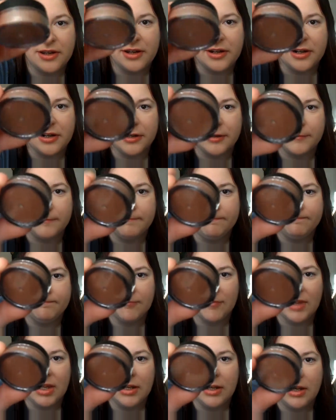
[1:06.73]
They're
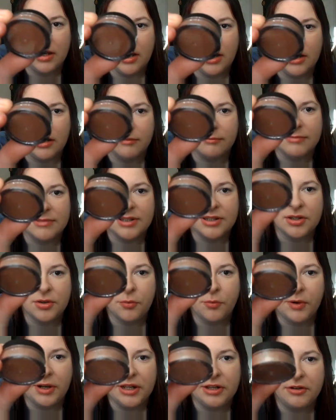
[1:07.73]

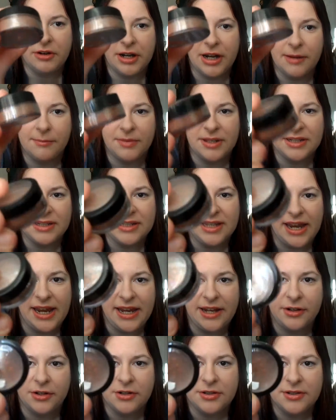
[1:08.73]
20-gram
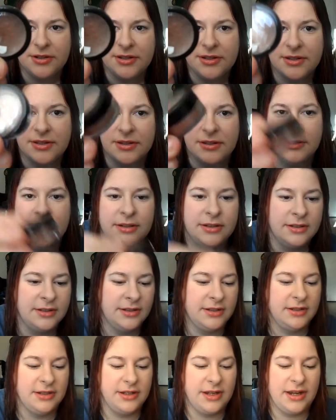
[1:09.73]
containers,
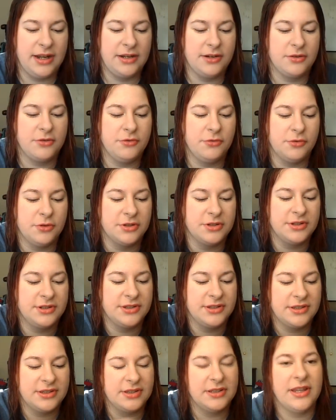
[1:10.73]
and of
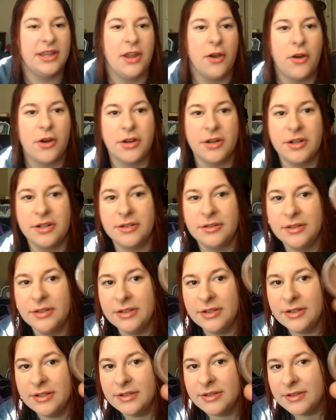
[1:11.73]
course they are
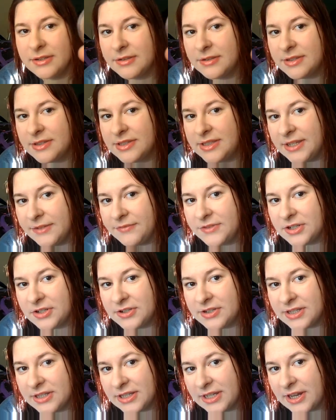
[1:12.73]

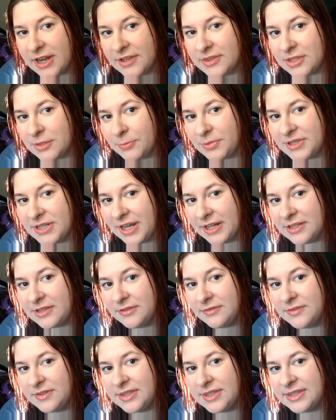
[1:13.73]
sifters, and they got their
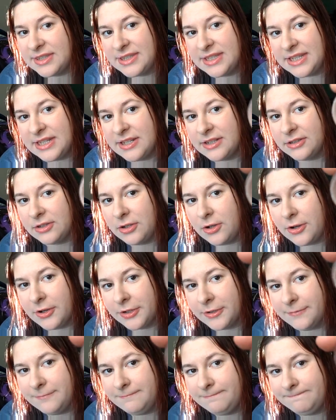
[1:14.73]
protective seal
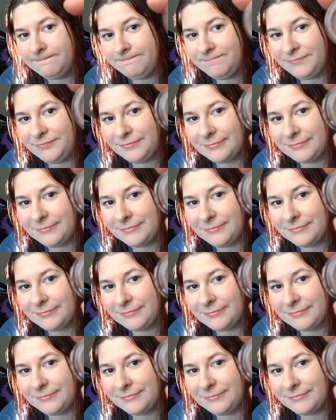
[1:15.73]
on them.